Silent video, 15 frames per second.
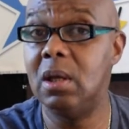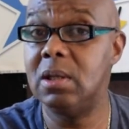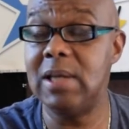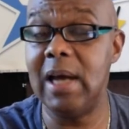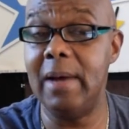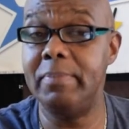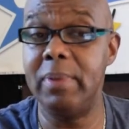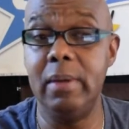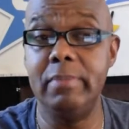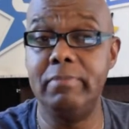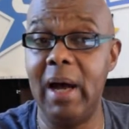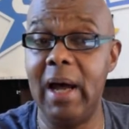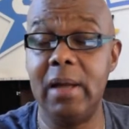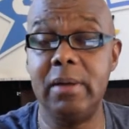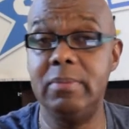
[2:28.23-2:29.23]
Top and
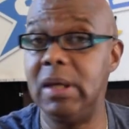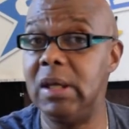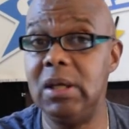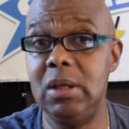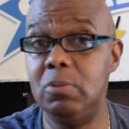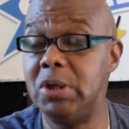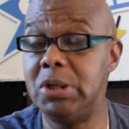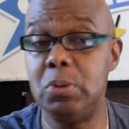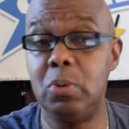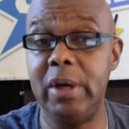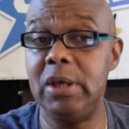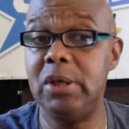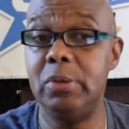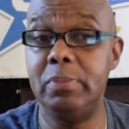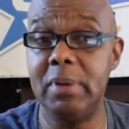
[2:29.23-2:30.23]
bottom, any which way
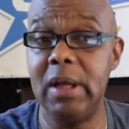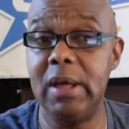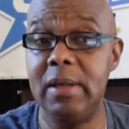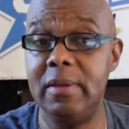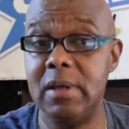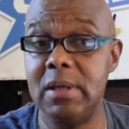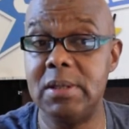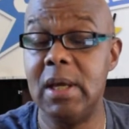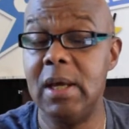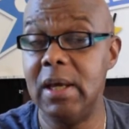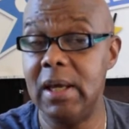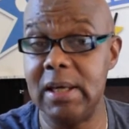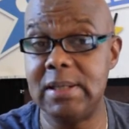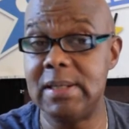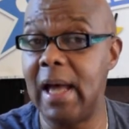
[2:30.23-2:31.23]
you play this,
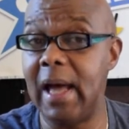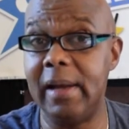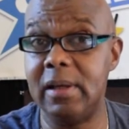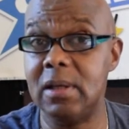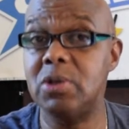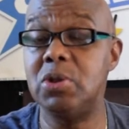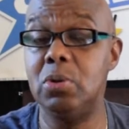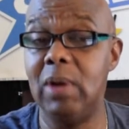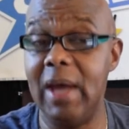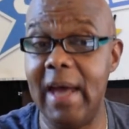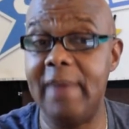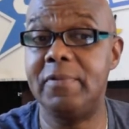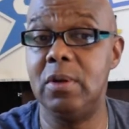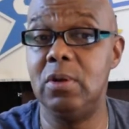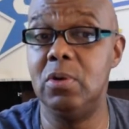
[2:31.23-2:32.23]
exotics, you
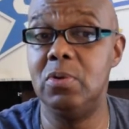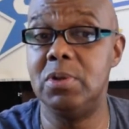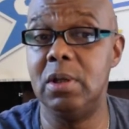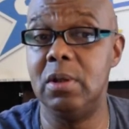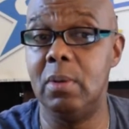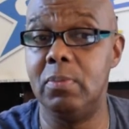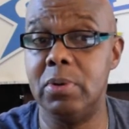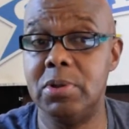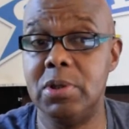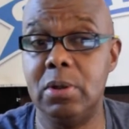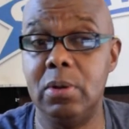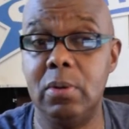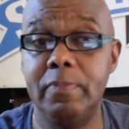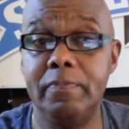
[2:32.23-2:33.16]
have to use the number two.